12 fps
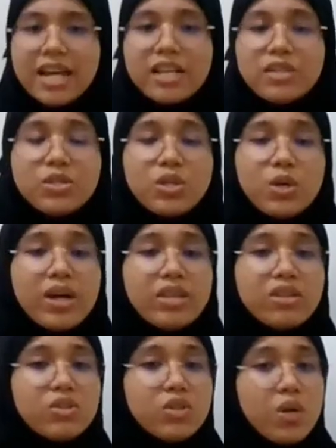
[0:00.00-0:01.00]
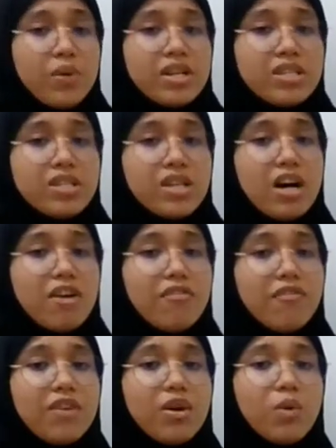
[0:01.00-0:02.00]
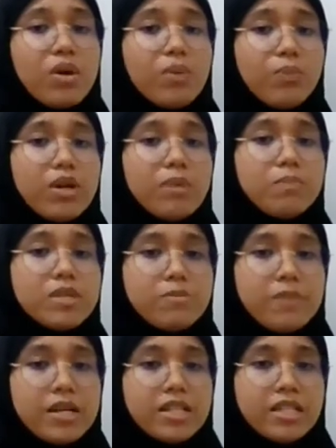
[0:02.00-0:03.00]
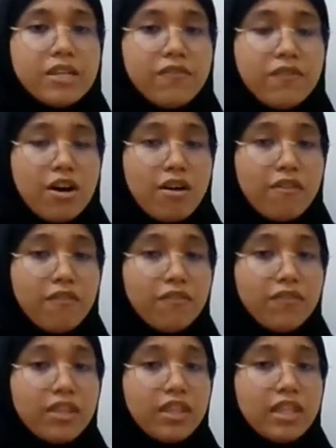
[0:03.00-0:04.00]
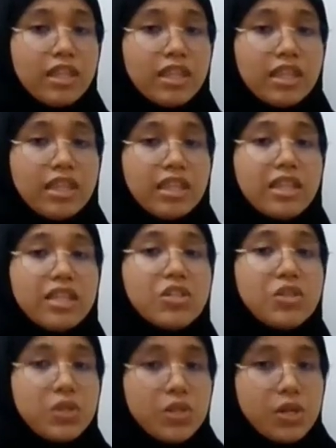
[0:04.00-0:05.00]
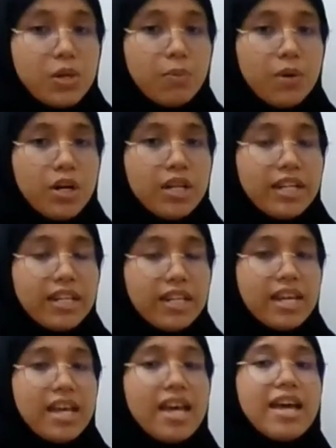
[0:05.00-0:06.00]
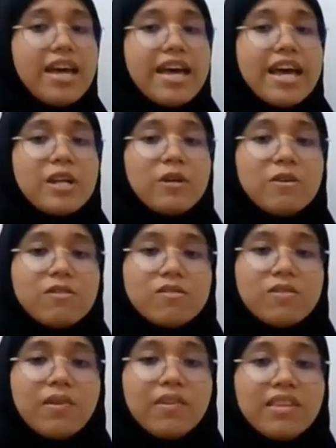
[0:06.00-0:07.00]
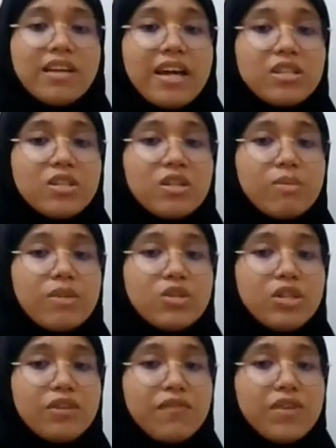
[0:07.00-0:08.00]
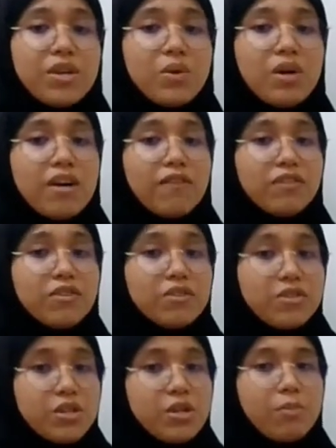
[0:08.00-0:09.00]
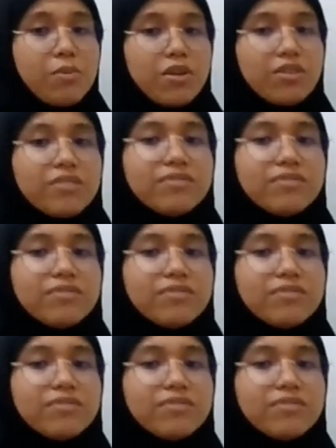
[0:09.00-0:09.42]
is showing the drawings of a one-point perspective of the studio pod and also the axonometric view of the studio pod.